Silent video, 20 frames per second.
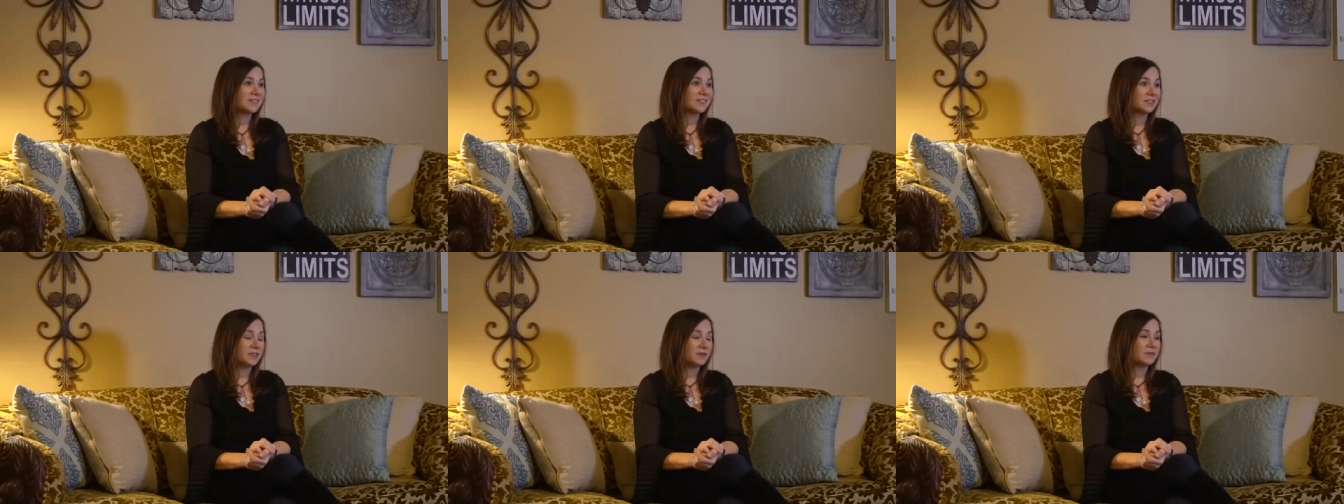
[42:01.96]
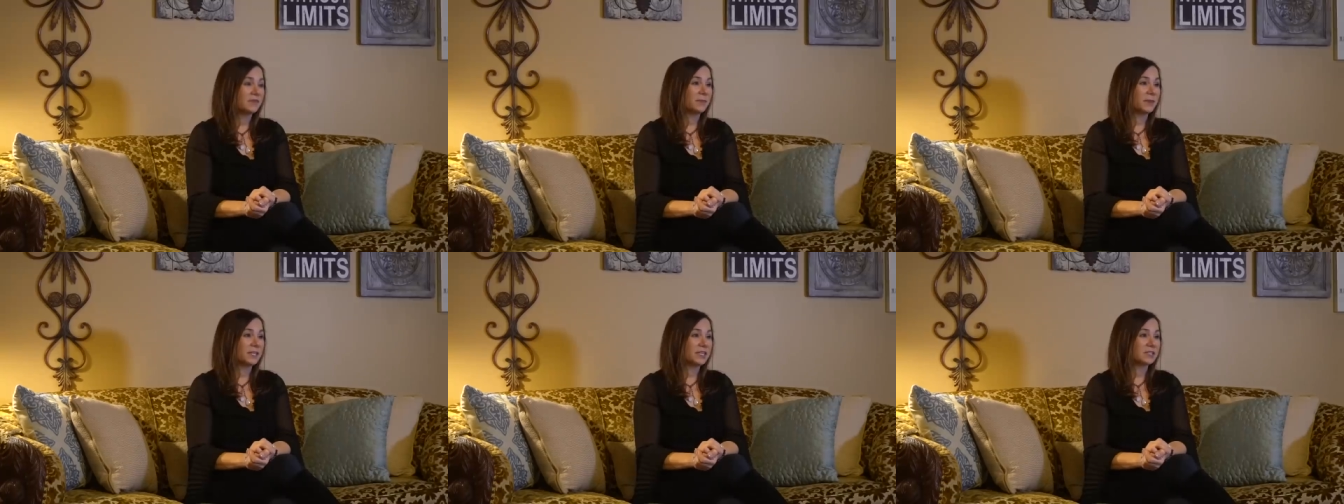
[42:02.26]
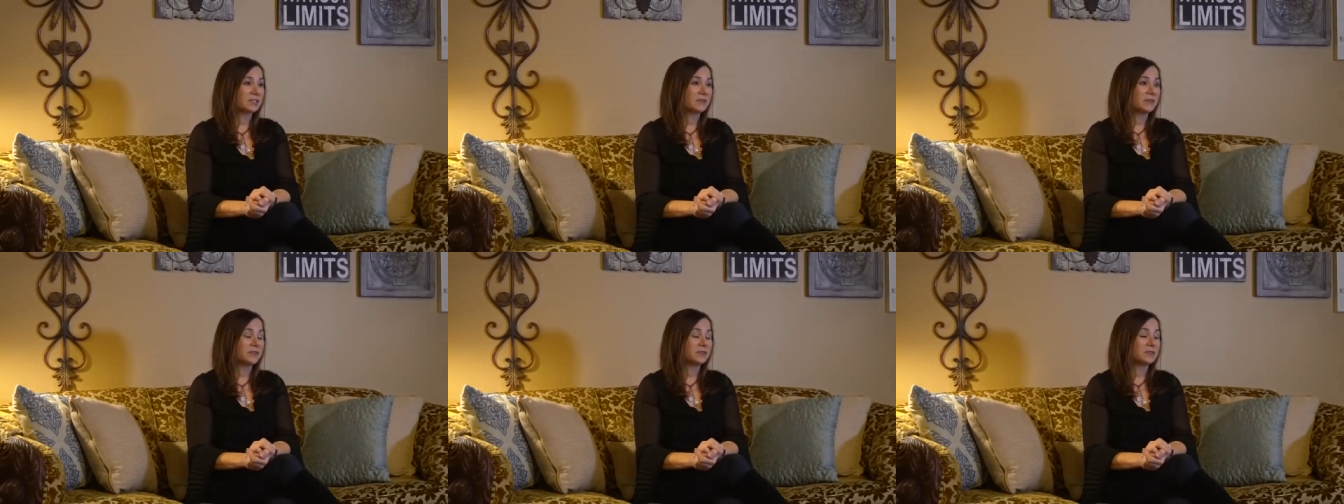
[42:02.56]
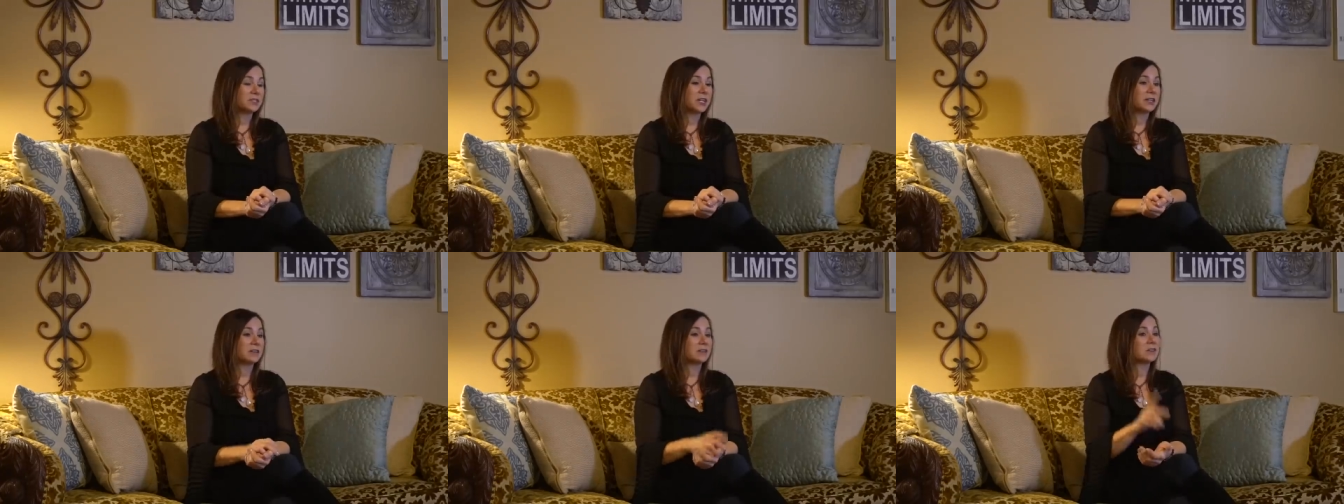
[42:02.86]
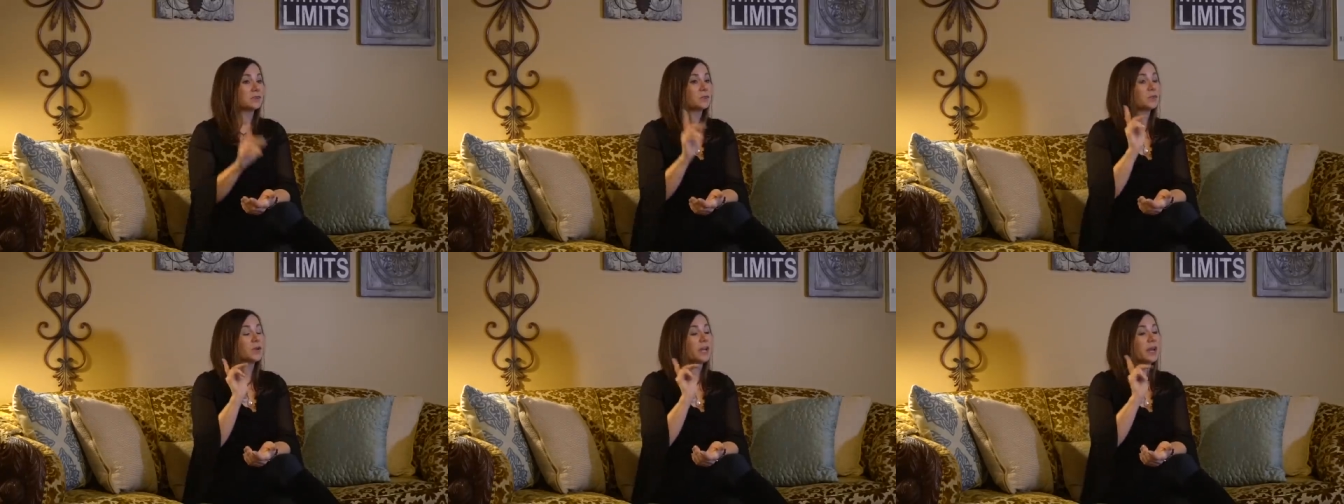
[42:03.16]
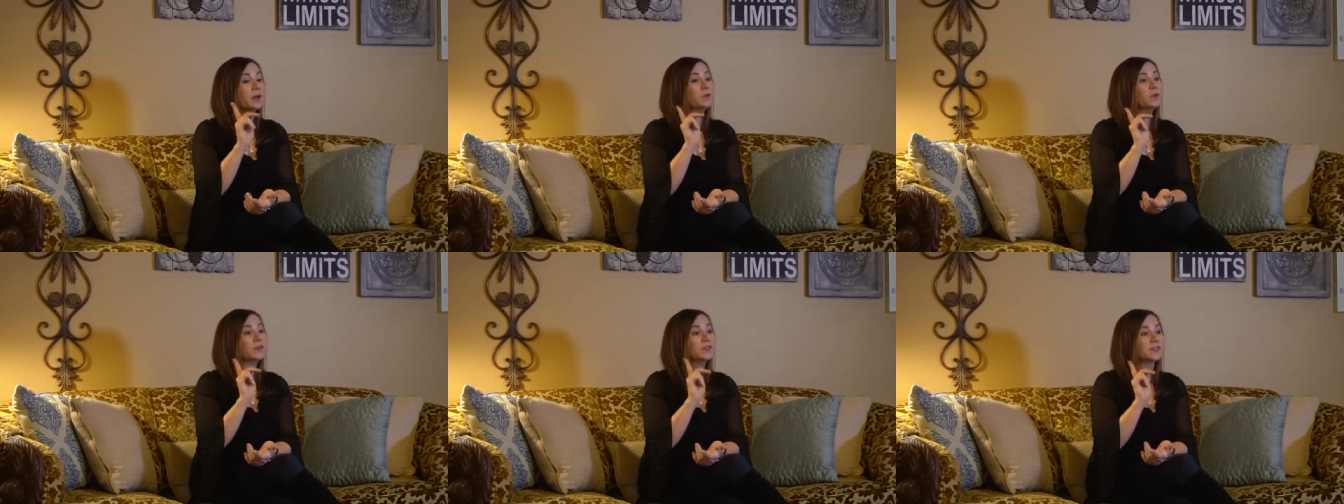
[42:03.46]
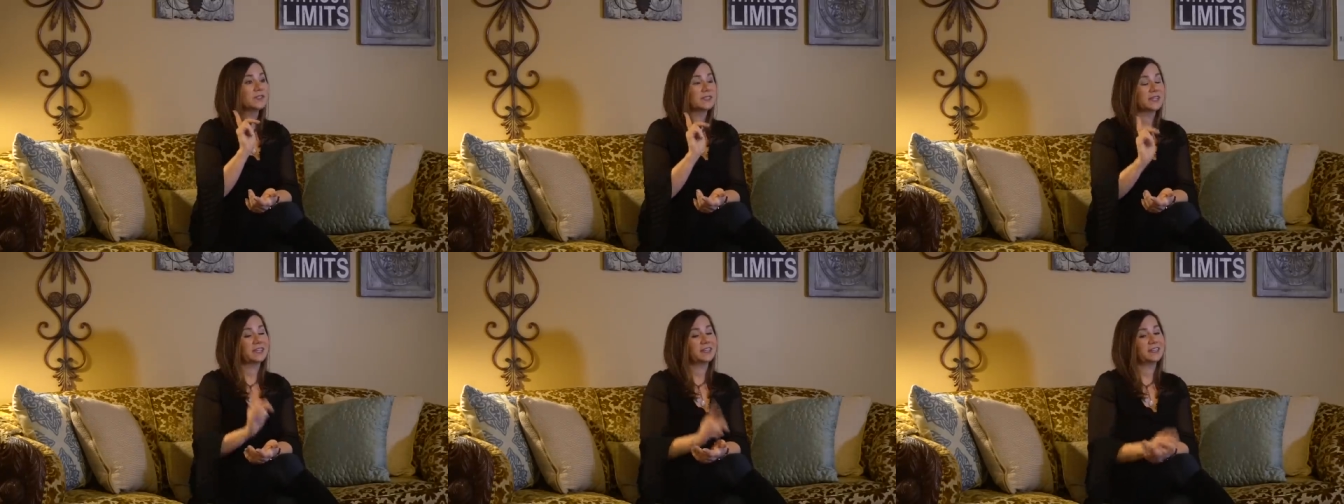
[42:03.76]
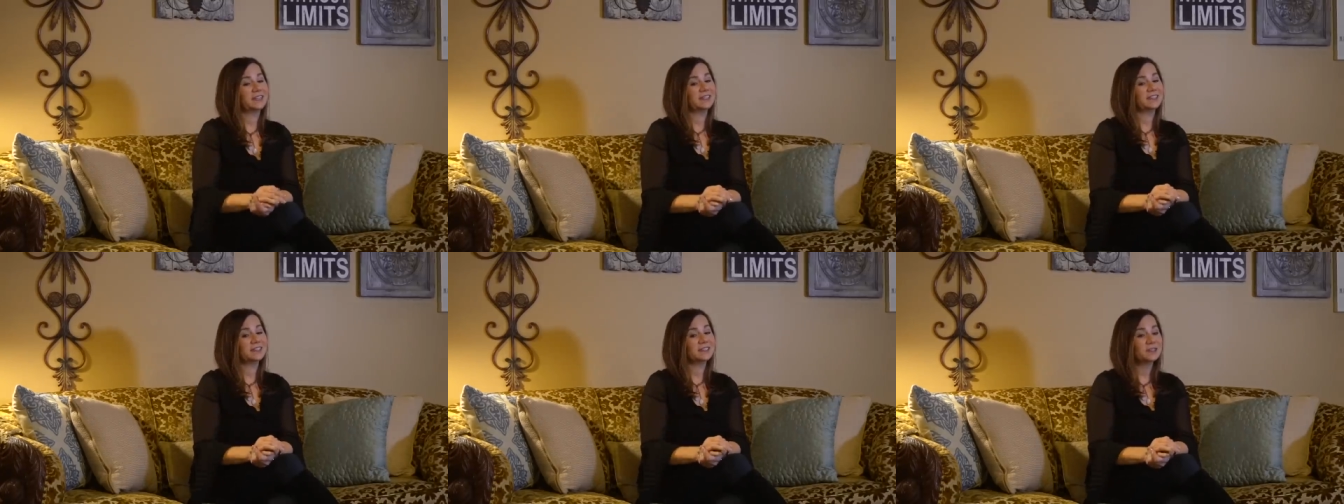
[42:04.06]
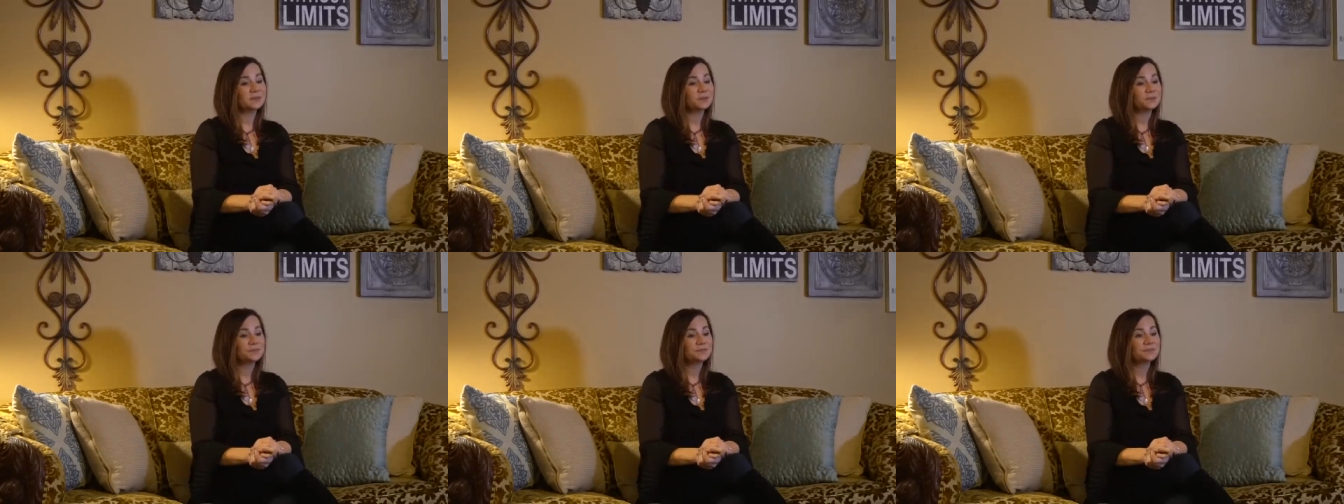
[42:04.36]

to information of other channels. What I will say is,